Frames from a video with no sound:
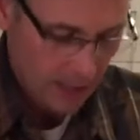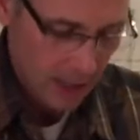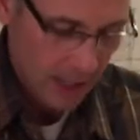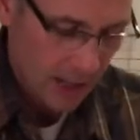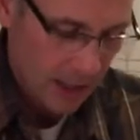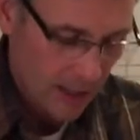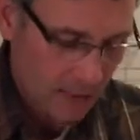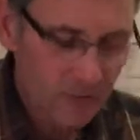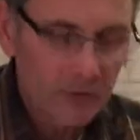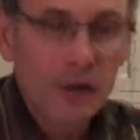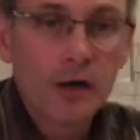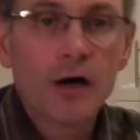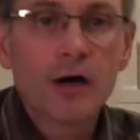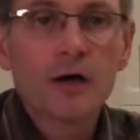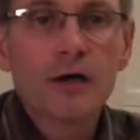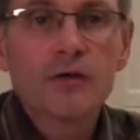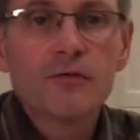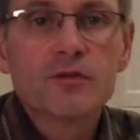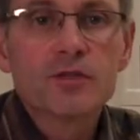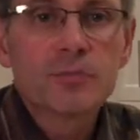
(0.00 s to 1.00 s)
however
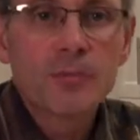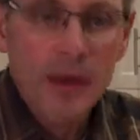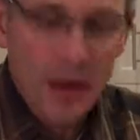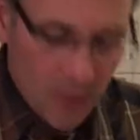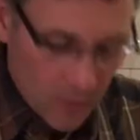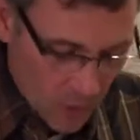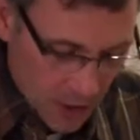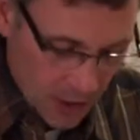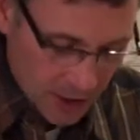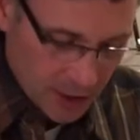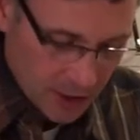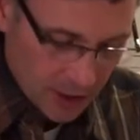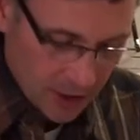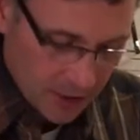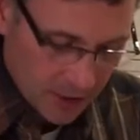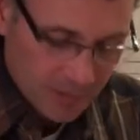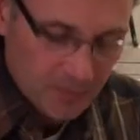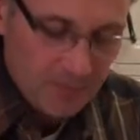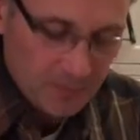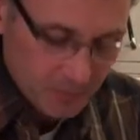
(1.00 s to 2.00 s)
long you've spent watching
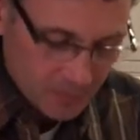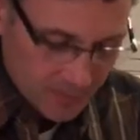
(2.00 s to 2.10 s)
it.